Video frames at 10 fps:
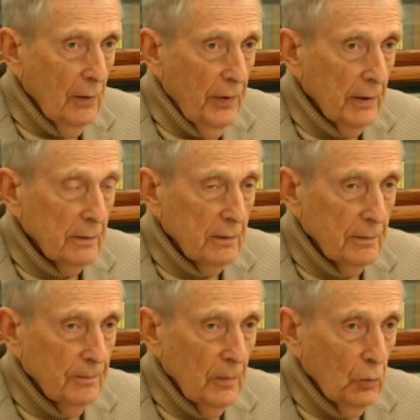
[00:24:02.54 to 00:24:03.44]
That
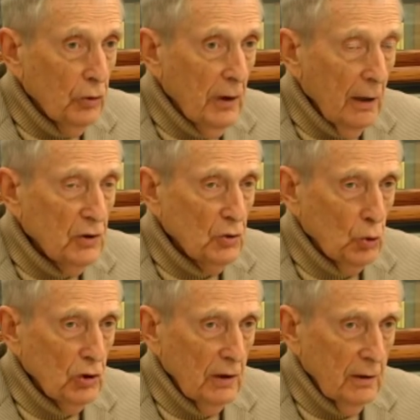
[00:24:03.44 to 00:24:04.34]
we're not
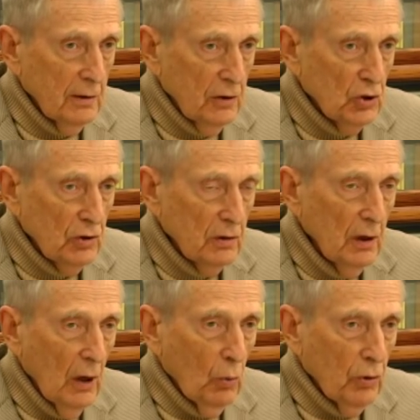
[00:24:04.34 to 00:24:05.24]
socially conditioned,
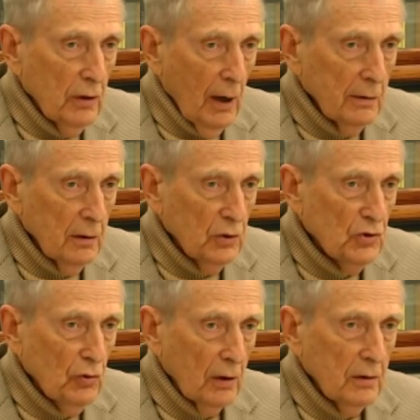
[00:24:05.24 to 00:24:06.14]
we're not
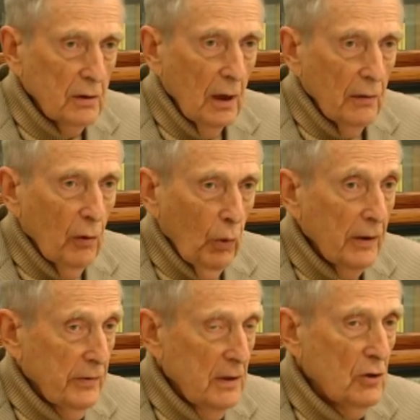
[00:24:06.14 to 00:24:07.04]
constructed the way
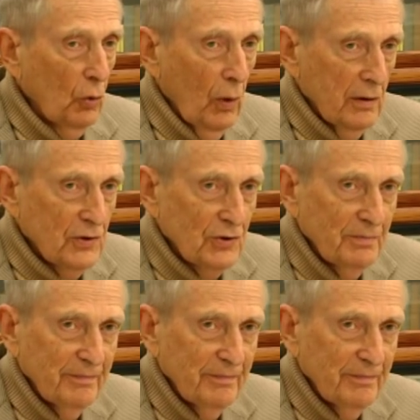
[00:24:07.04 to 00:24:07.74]
the ego was.